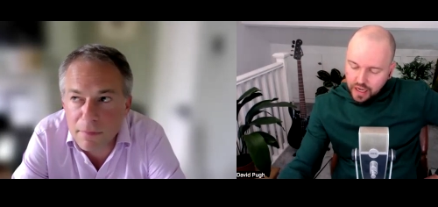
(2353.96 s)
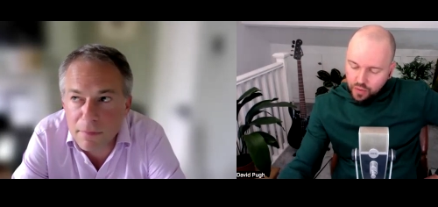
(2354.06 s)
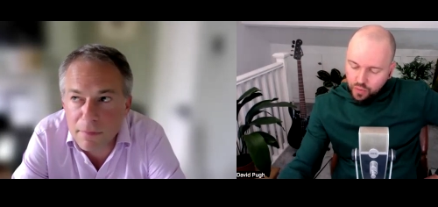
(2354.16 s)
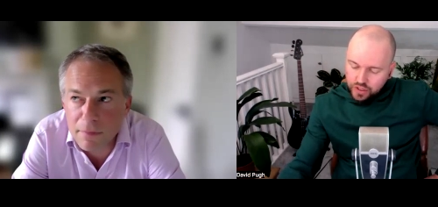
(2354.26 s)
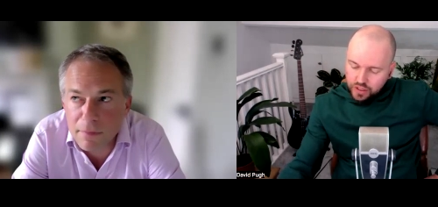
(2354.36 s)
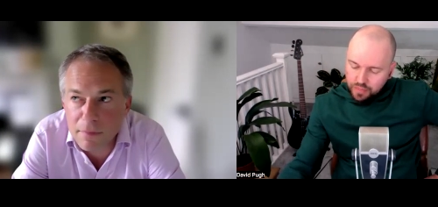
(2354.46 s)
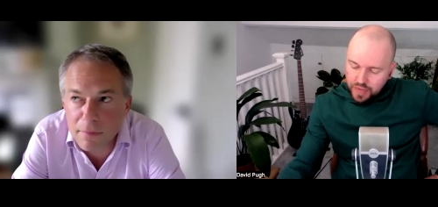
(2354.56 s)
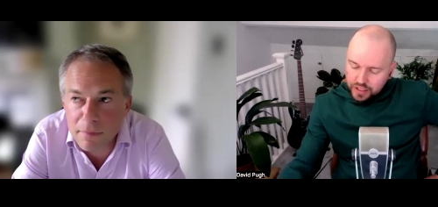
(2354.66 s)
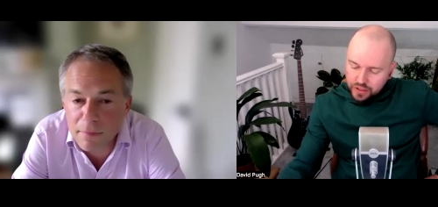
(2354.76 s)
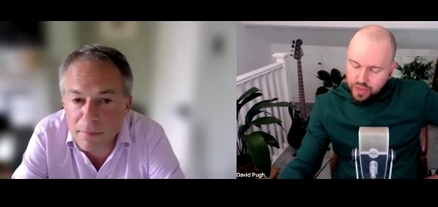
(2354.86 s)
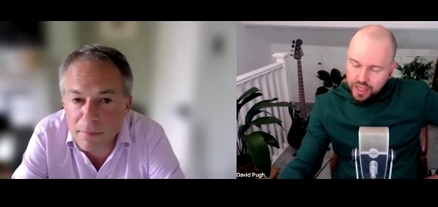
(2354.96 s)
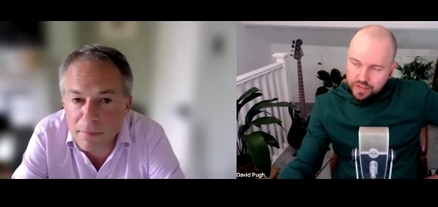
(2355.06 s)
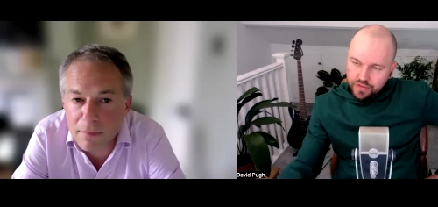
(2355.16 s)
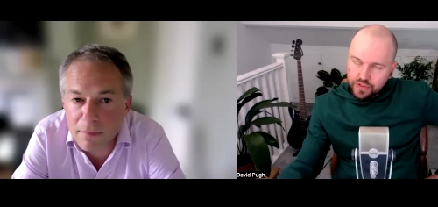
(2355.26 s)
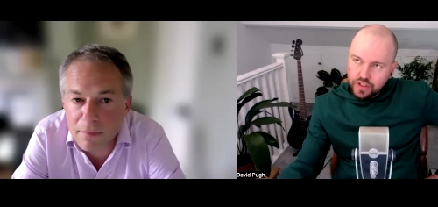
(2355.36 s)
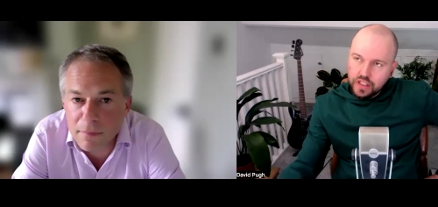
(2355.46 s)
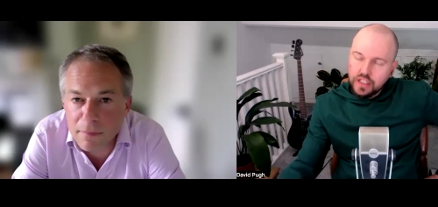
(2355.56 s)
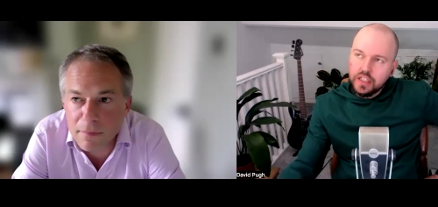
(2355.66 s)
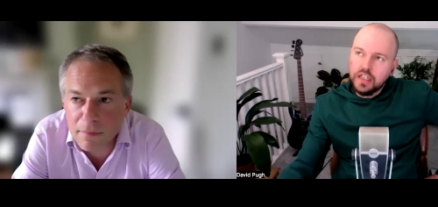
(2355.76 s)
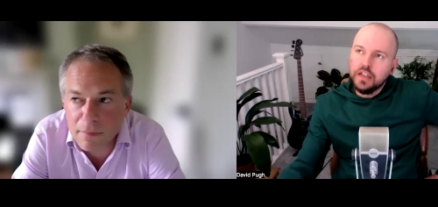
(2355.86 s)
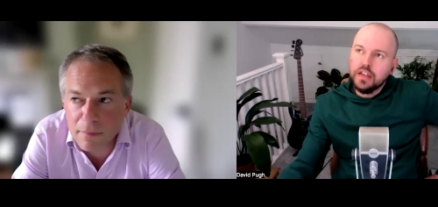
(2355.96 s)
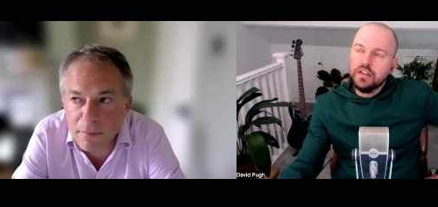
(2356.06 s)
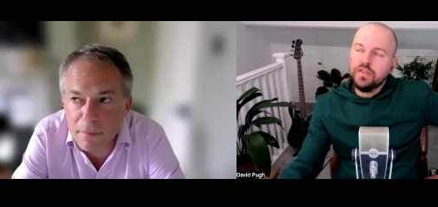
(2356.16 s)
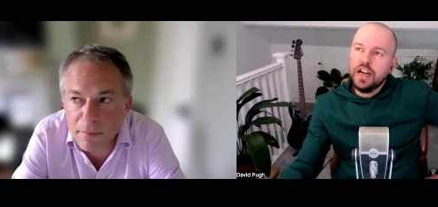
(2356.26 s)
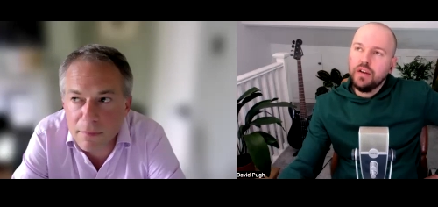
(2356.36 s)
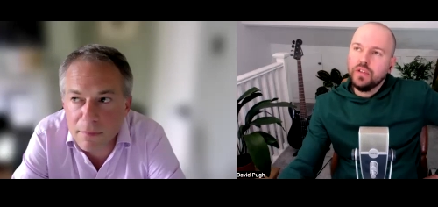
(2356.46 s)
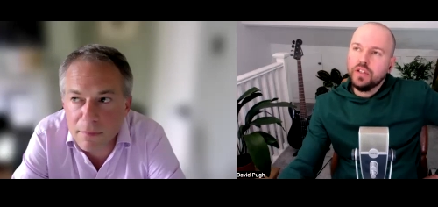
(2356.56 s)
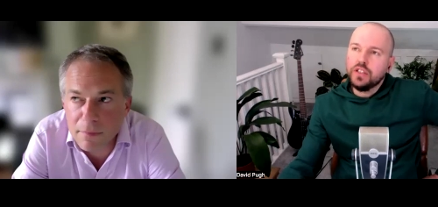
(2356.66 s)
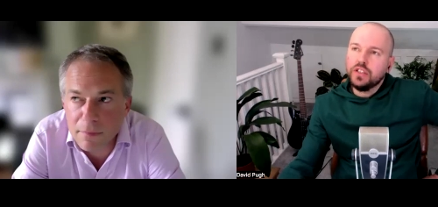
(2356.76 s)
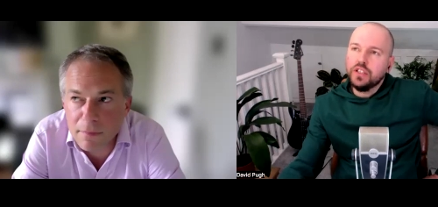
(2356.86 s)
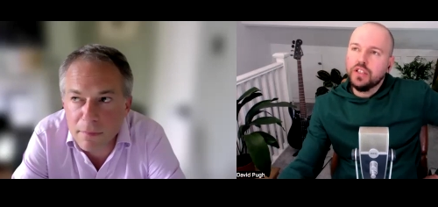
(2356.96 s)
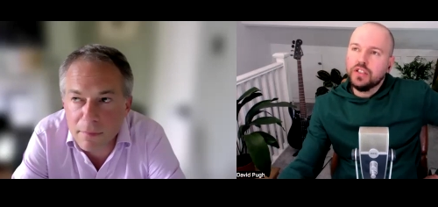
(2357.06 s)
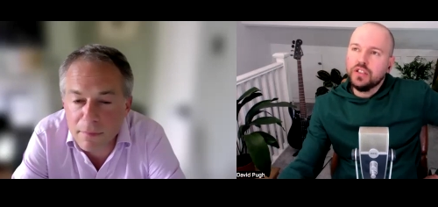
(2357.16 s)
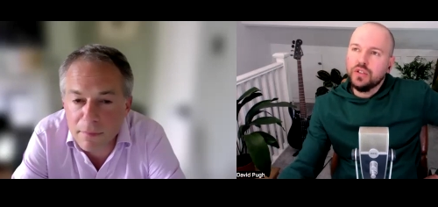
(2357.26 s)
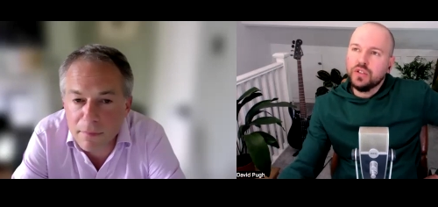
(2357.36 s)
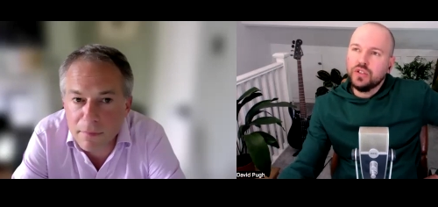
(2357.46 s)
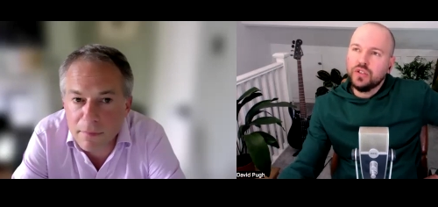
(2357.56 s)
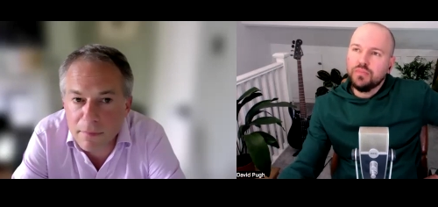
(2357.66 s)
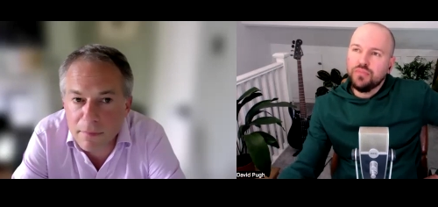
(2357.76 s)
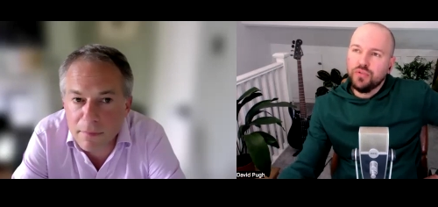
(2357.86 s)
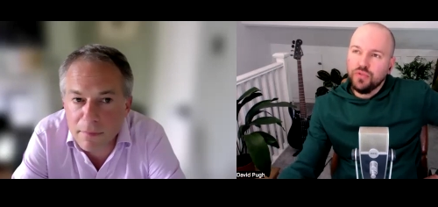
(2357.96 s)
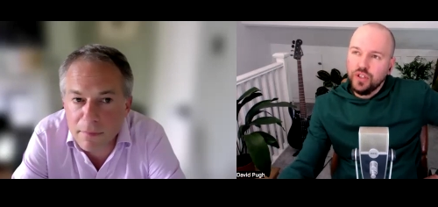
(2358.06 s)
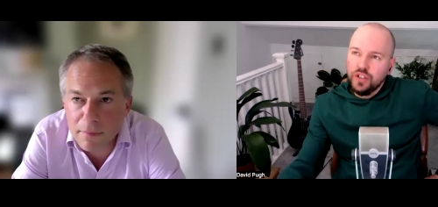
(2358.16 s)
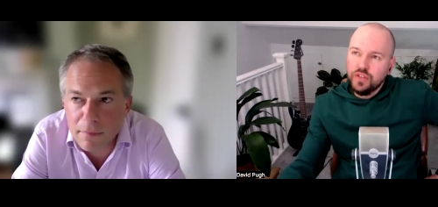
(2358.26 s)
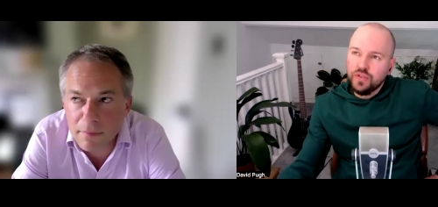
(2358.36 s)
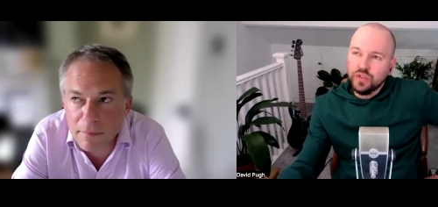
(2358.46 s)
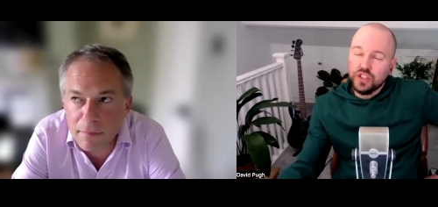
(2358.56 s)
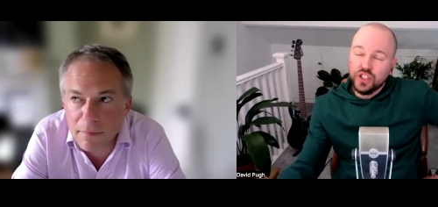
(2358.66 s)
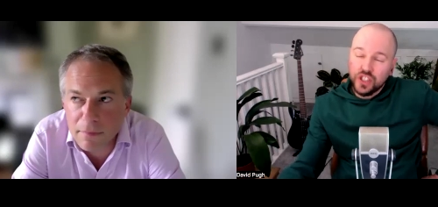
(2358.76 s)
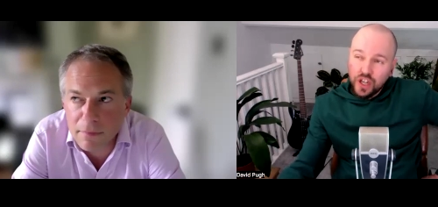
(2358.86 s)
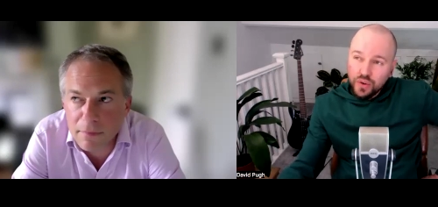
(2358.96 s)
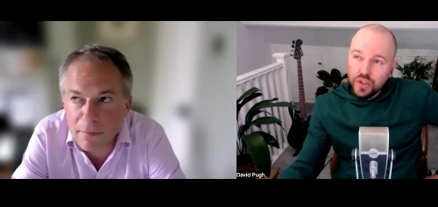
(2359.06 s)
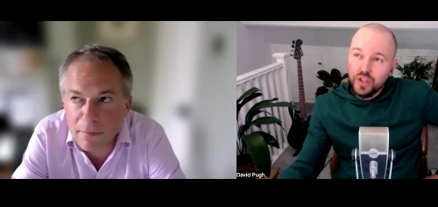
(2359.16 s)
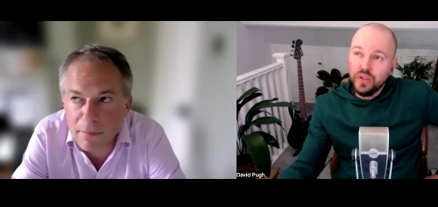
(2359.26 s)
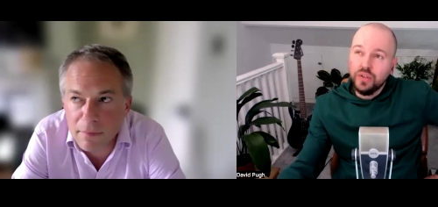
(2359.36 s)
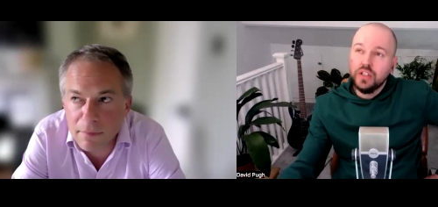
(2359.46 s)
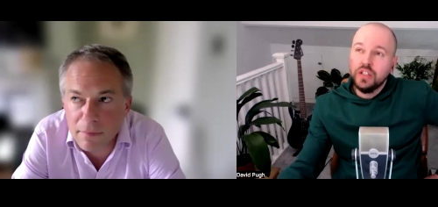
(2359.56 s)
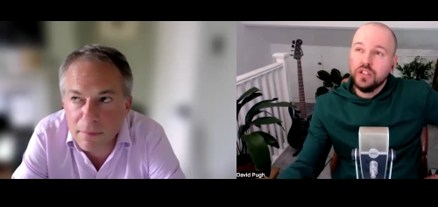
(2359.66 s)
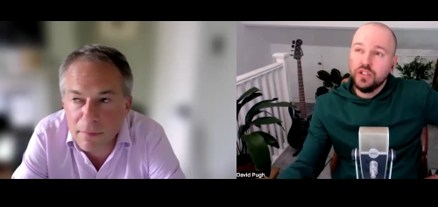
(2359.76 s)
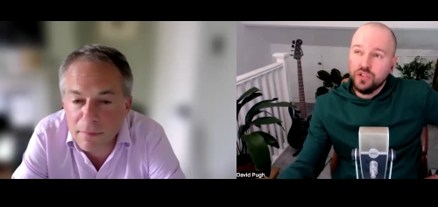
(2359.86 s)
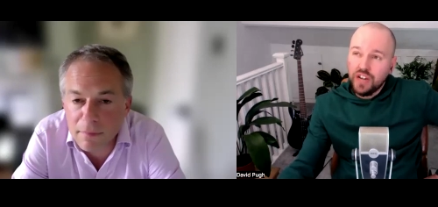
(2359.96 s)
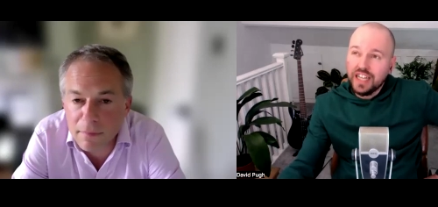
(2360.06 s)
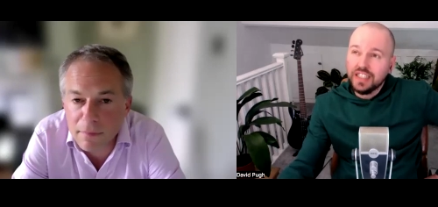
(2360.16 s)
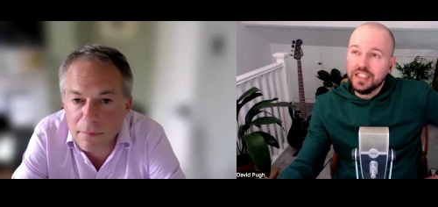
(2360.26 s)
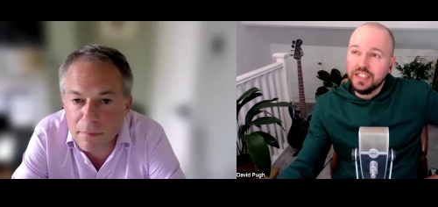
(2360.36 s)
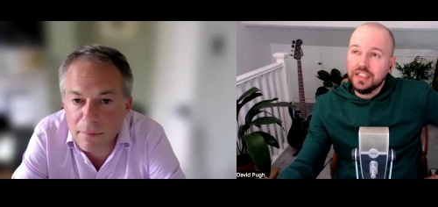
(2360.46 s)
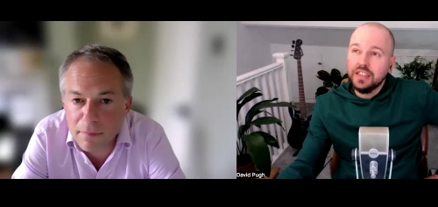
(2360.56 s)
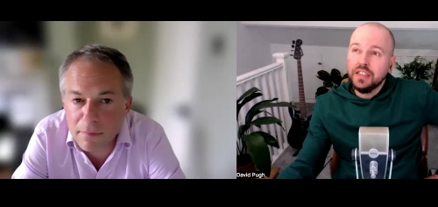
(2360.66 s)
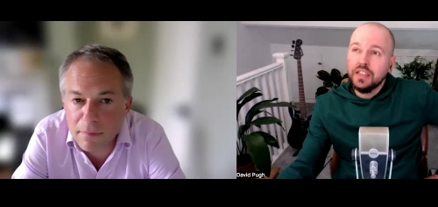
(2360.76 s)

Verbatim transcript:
Speaker 1: what's the best way for a, a founder to to prove or to show you traction